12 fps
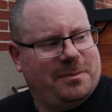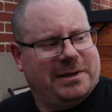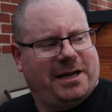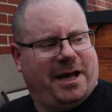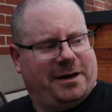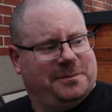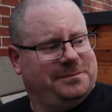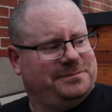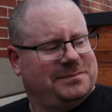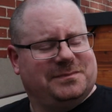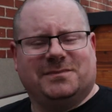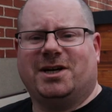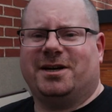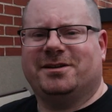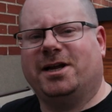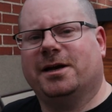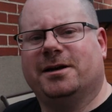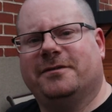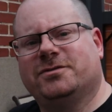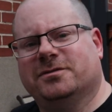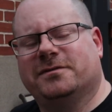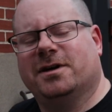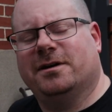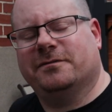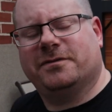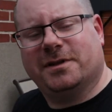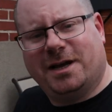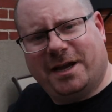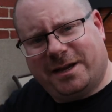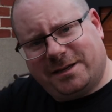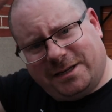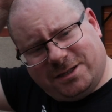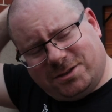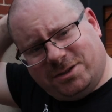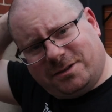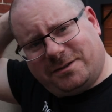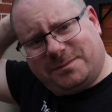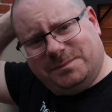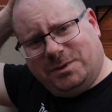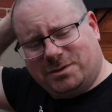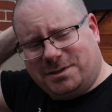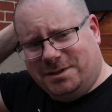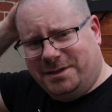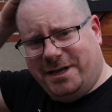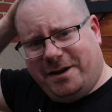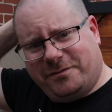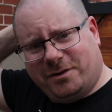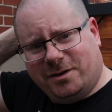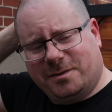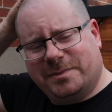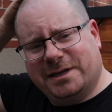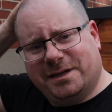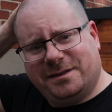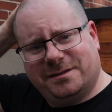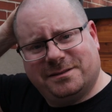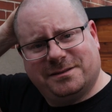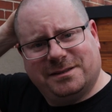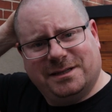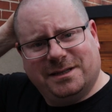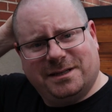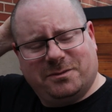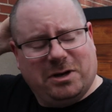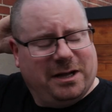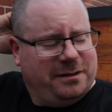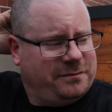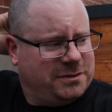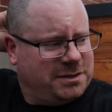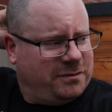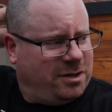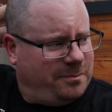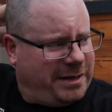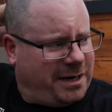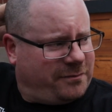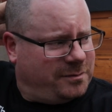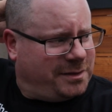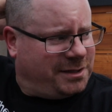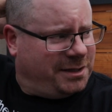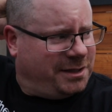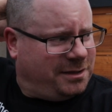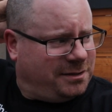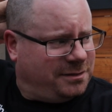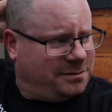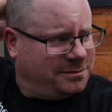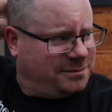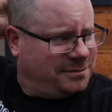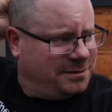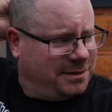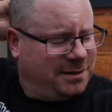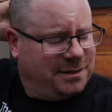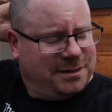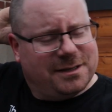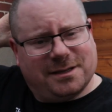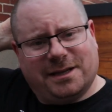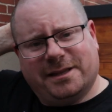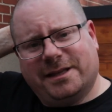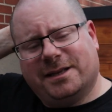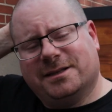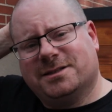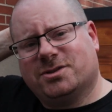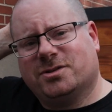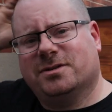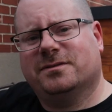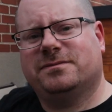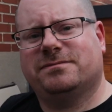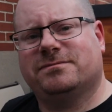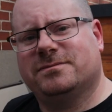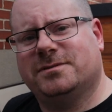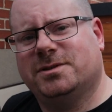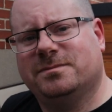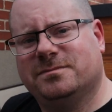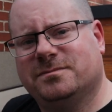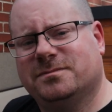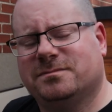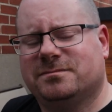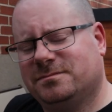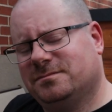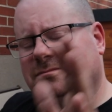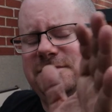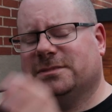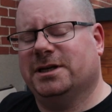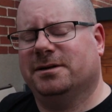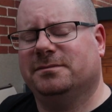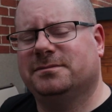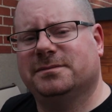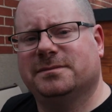up and at him. Not enough to have gone for the hike, and it took most of the day for her to be, well, first of all, back from the clinic, and then to sort of, you know.